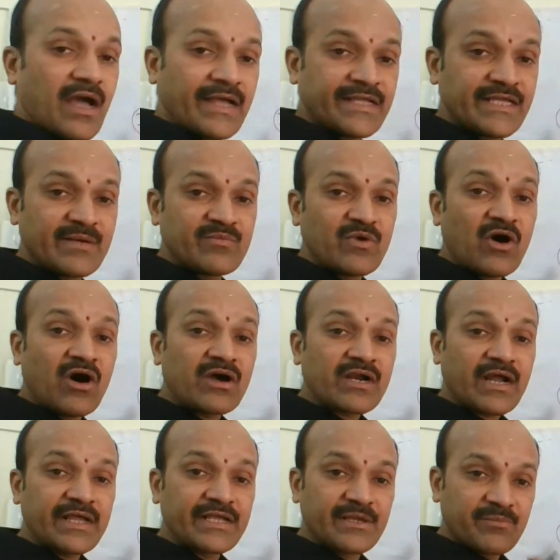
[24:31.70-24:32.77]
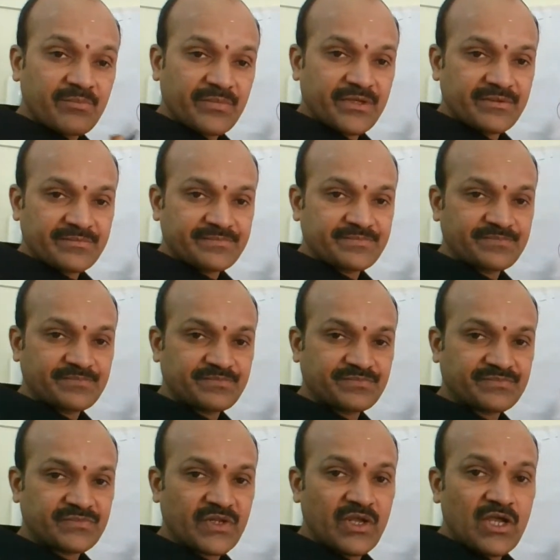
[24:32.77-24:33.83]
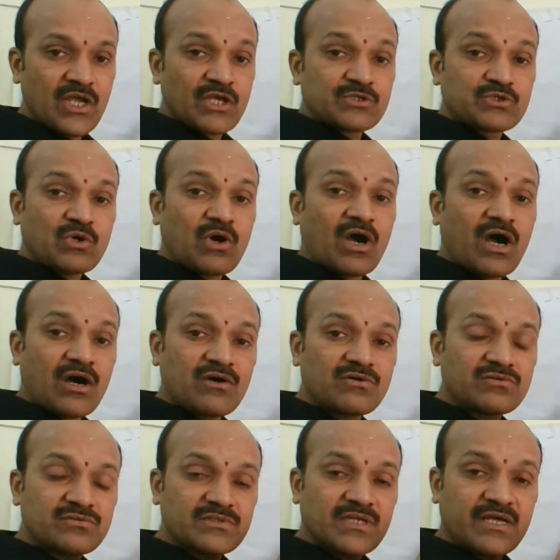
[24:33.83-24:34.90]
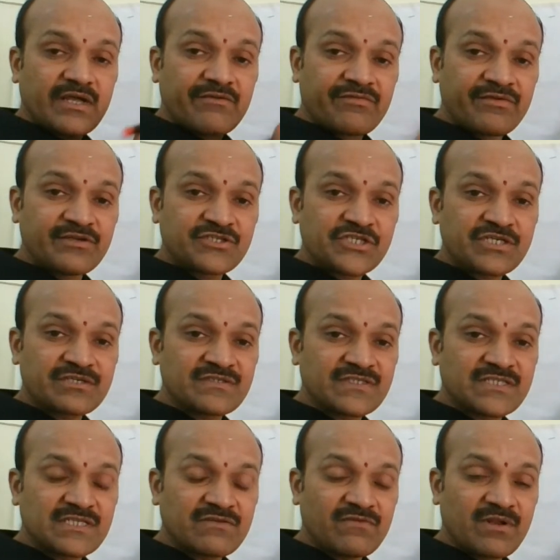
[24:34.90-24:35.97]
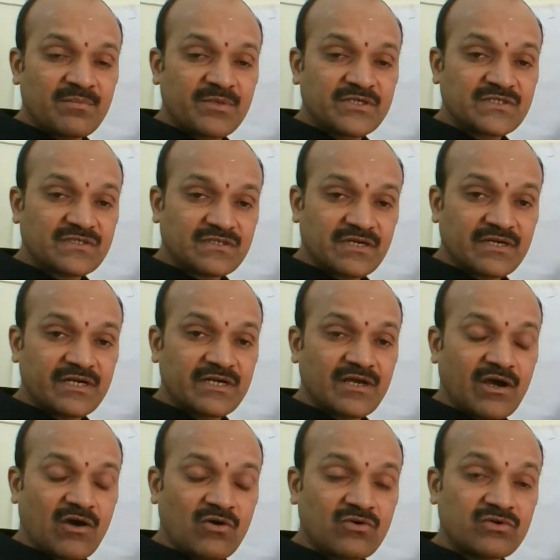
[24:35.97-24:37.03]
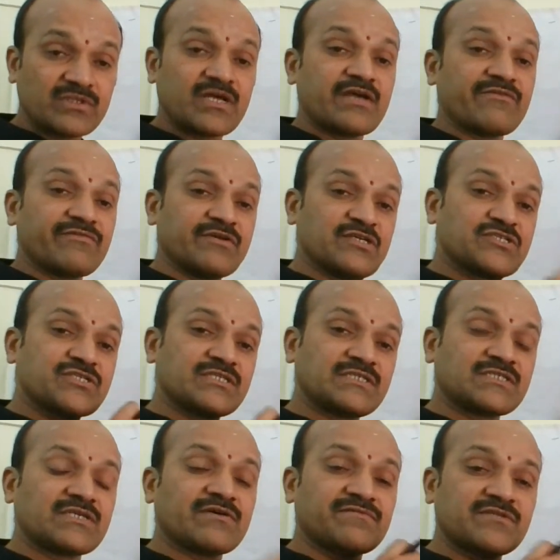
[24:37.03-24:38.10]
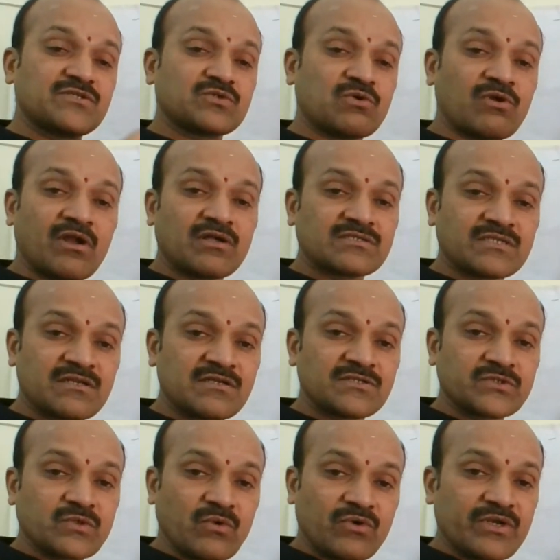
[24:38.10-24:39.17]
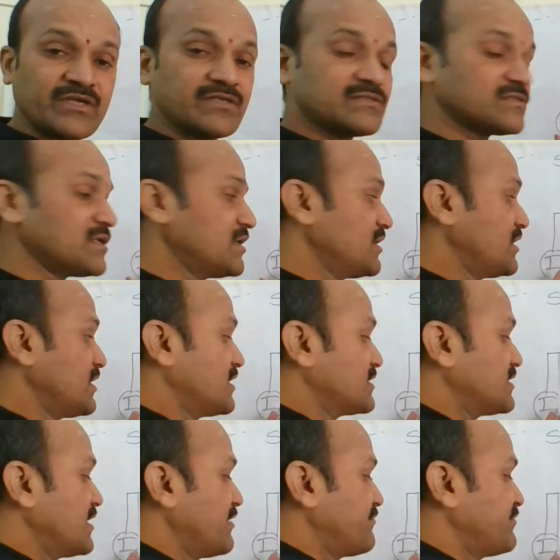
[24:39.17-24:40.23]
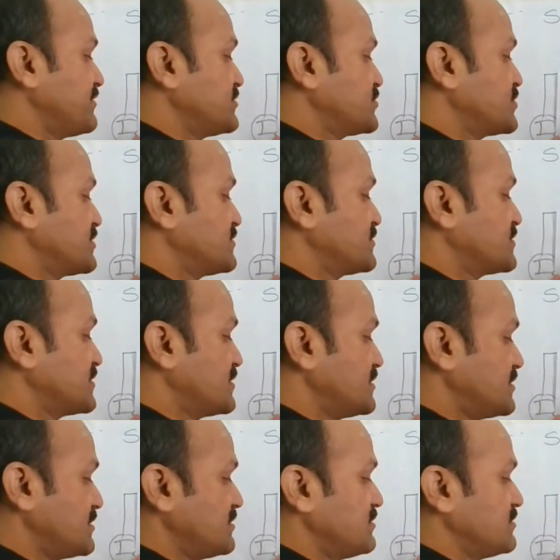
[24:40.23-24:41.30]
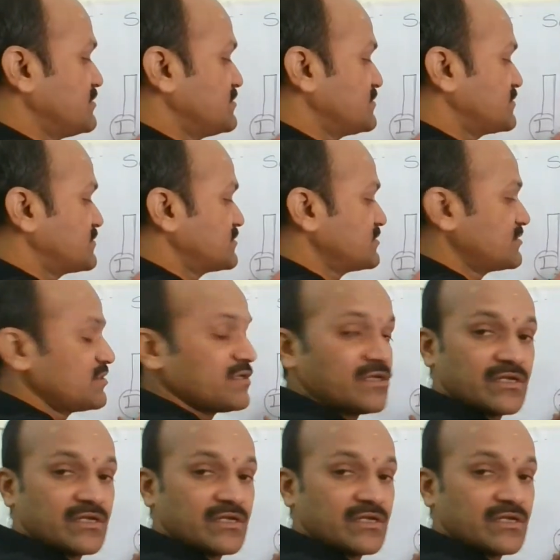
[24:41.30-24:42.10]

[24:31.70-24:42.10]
IM or IMP. So how the efficiency will be studied, how the efficiency of the solar cell is known is, the efficiency is